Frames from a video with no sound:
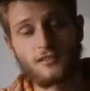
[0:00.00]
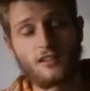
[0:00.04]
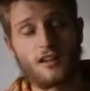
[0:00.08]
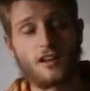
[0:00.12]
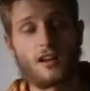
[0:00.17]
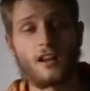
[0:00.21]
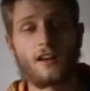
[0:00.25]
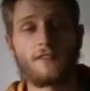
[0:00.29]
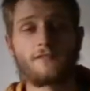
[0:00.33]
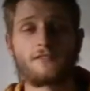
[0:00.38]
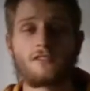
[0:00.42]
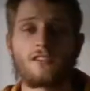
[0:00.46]
I'd
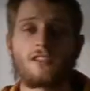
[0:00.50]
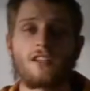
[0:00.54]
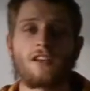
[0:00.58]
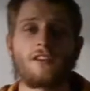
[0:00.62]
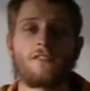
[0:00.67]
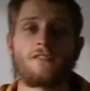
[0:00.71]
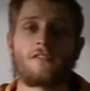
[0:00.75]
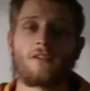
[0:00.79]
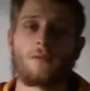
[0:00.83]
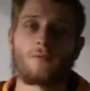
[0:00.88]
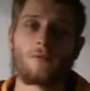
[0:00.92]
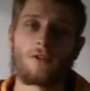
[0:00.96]
love to hear
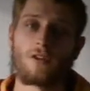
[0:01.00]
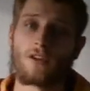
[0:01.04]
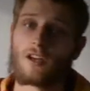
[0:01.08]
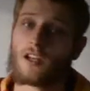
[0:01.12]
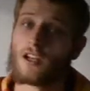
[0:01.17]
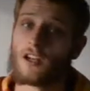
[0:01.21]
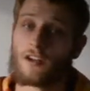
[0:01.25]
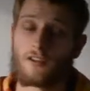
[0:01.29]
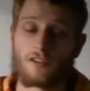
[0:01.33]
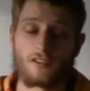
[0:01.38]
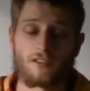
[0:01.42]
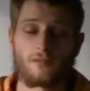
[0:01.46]
from you and
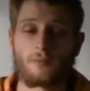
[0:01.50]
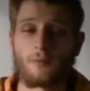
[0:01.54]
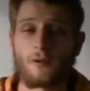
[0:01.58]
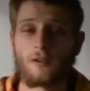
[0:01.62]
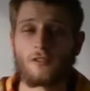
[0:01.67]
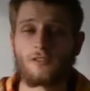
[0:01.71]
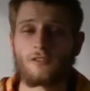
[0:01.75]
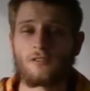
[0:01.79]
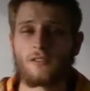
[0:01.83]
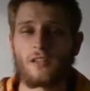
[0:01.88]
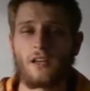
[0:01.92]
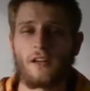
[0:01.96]
I
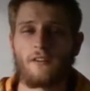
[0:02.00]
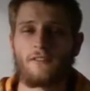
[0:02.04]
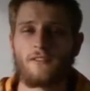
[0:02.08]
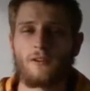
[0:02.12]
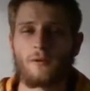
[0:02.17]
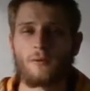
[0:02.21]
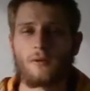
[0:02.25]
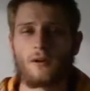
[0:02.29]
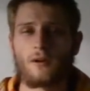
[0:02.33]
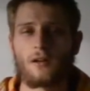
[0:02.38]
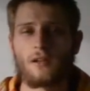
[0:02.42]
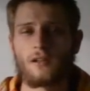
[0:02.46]
respond to
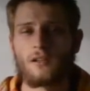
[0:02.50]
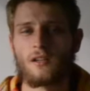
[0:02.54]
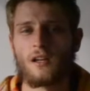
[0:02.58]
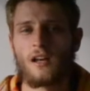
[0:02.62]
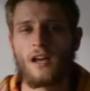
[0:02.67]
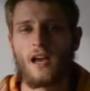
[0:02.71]
everyone.